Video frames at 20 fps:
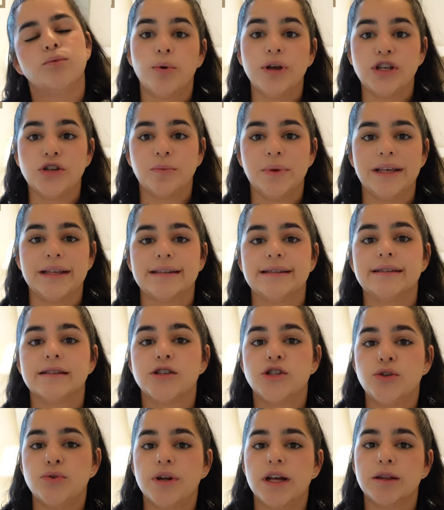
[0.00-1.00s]
which means
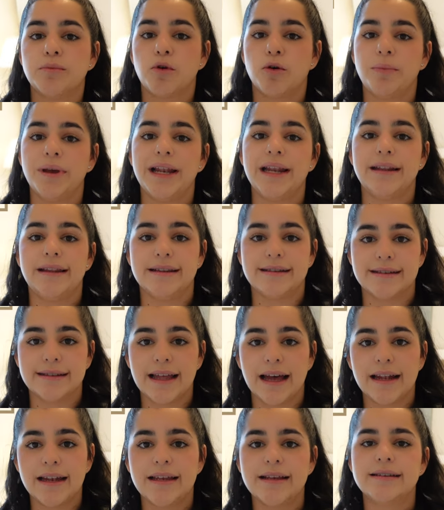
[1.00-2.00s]
student mobility
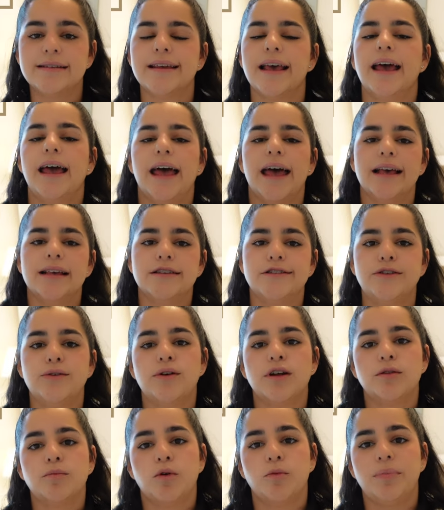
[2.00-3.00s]
studies and
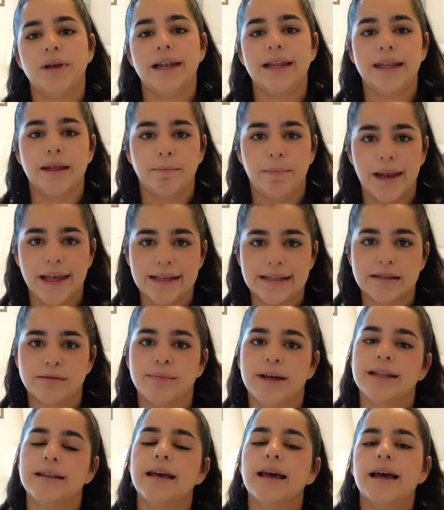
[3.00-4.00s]
student mobility
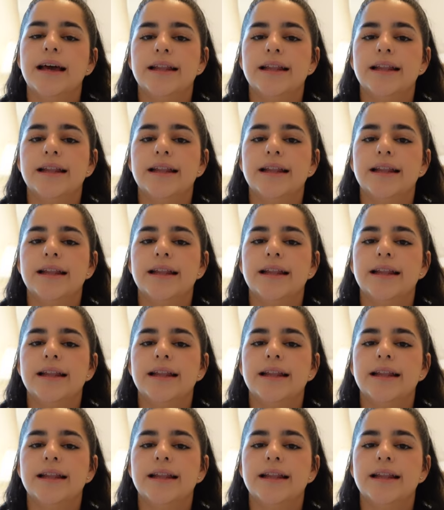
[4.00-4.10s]
placement.